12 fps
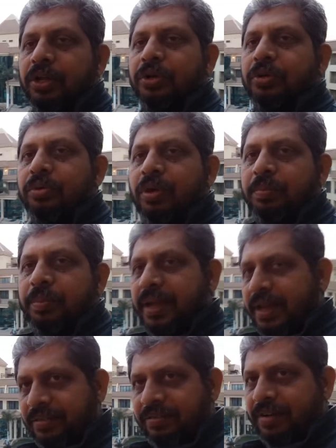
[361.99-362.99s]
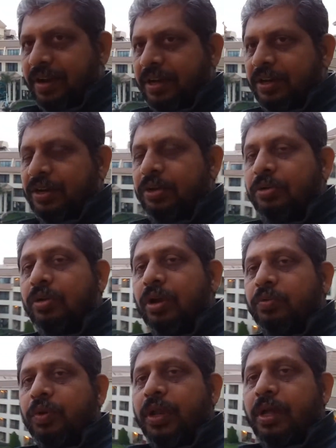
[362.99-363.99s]
Do not be afraid. Do
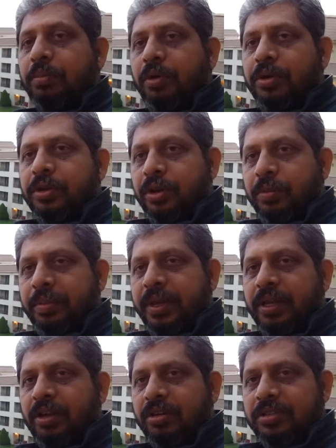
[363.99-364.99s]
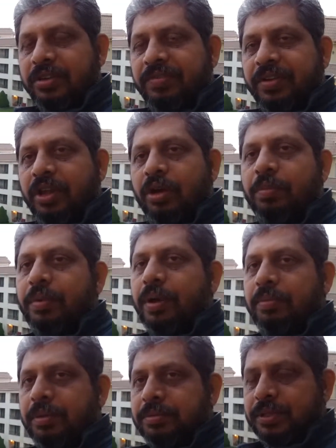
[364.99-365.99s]
not worry about your pain, your suffering, your
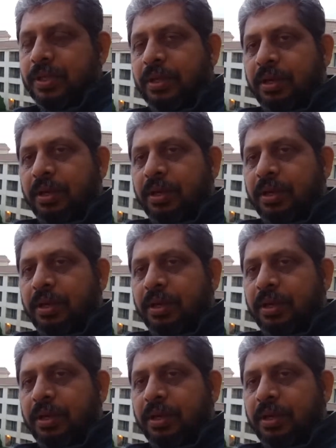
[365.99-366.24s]
problems.